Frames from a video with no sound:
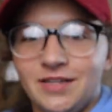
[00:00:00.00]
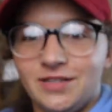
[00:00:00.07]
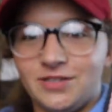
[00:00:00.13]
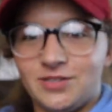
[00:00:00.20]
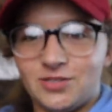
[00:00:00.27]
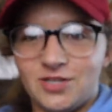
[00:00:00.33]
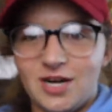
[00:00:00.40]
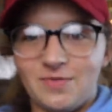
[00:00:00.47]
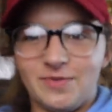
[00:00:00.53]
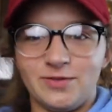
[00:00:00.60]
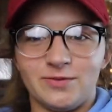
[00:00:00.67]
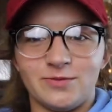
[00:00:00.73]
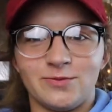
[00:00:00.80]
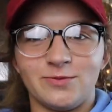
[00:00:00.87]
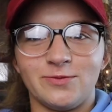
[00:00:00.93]
The strap
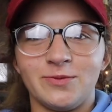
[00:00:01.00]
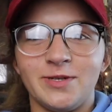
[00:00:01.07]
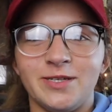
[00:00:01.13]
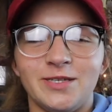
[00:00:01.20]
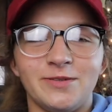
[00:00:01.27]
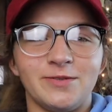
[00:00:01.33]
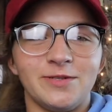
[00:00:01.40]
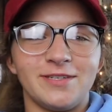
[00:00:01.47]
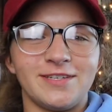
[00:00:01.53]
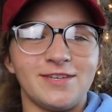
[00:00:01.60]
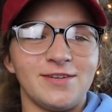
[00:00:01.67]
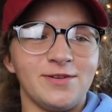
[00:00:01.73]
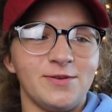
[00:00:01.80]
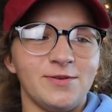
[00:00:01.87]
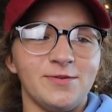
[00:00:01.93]
is really, really
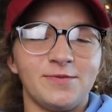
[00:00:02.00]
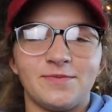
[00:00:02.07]
cute.